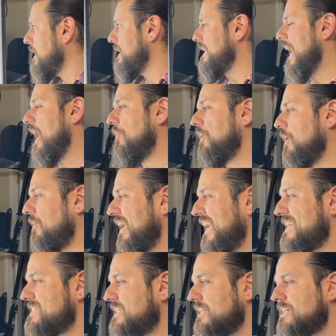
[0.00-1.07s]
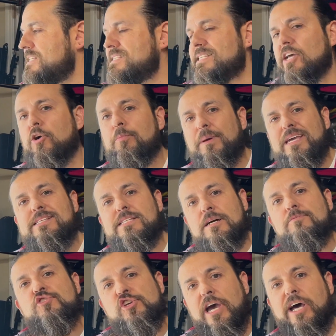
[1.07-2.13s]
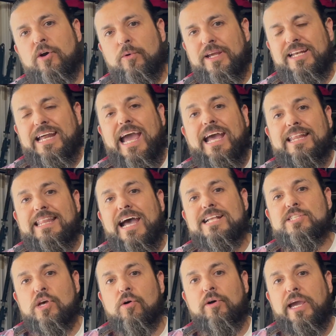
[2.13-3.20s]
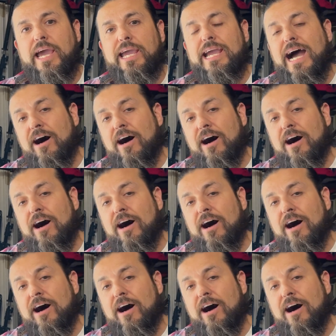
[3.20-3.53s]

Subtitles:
Now, there is going to still be some shadowing, and that's okay.